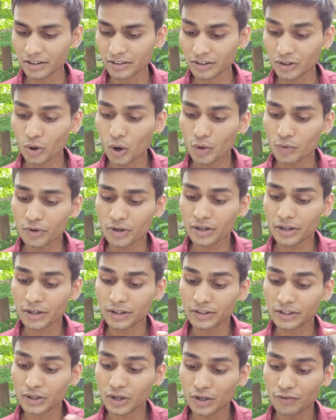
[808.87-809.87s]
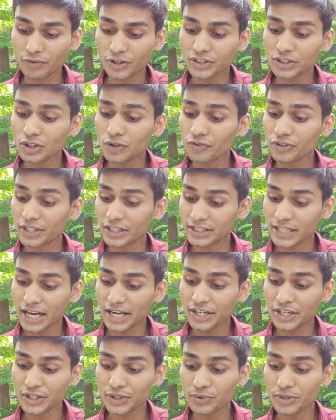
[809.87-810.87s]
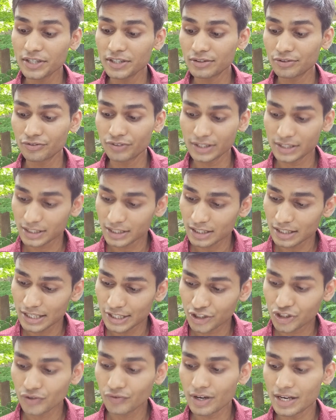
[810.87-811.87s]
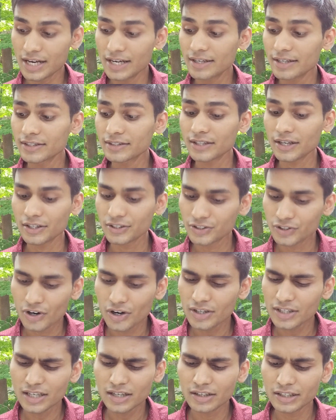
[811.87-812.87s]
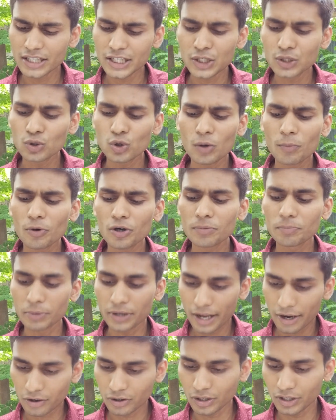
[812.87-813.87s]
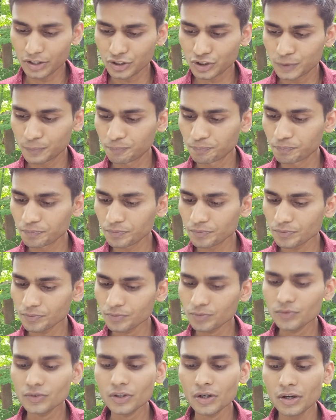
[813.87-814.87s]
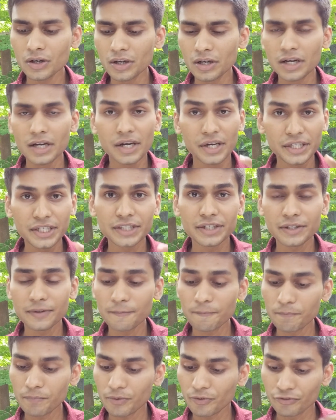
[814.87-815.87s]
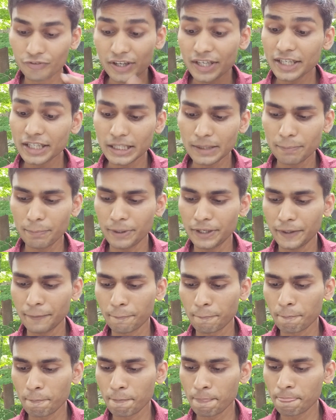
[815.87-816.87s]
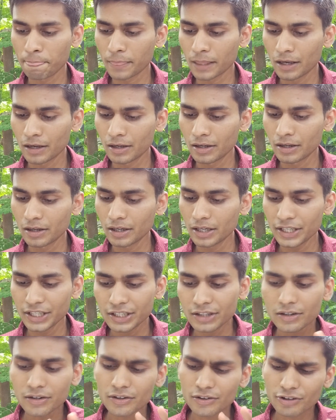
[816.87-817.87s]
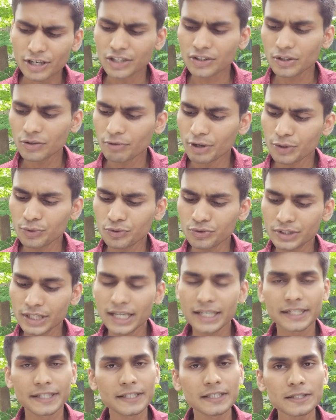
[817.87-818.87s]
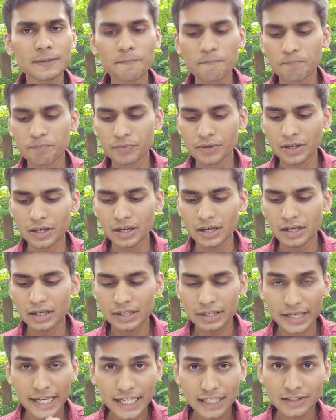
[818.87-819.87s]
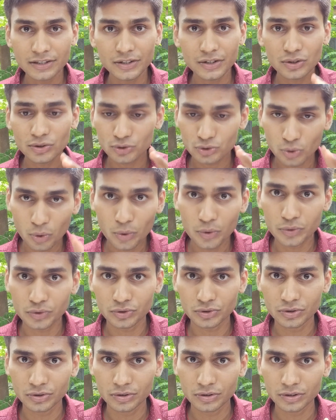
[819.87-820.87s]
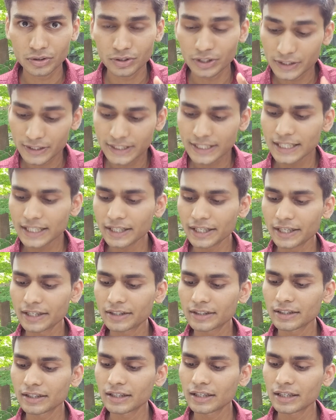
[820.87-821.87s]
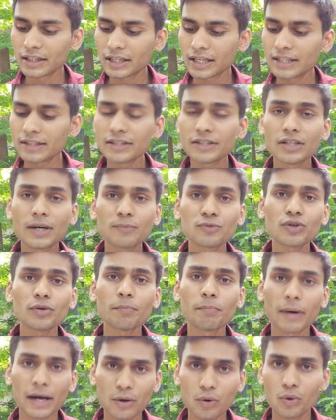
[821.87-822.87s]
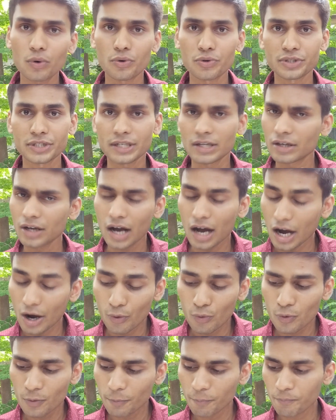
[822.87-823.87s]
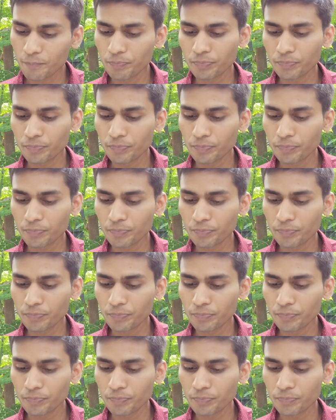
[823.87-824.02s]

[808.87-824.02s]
The conversion of desire into its physical equivalent is certainly no more miraculous. Here, very deep meaning. Here, writer want to say is nature shows the secret in terms of biology. How?